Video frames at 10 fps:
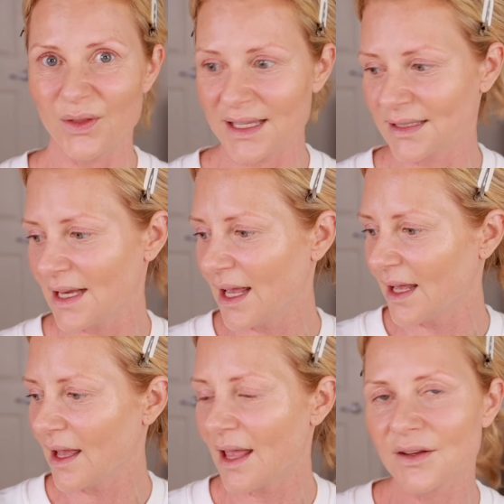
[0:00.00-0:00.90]
they
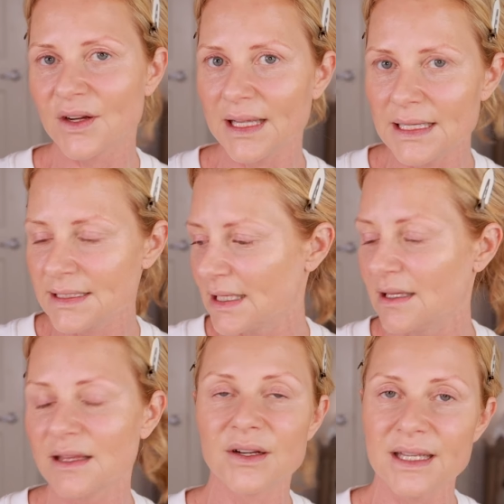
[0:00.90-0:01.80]
stay and they're
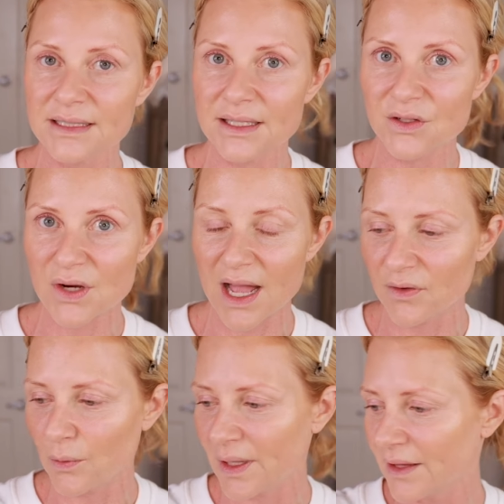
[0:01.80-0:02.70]
easy. They're easy to
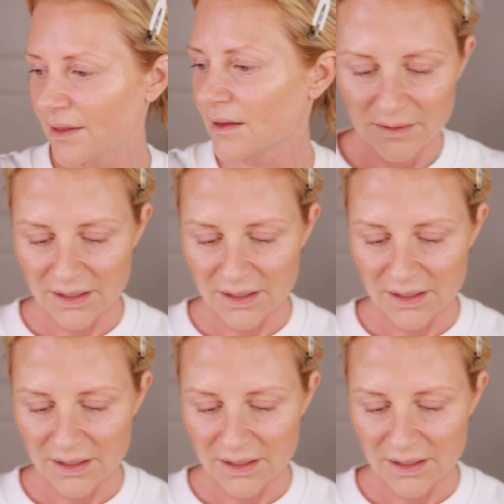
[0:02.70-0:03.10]
travel with.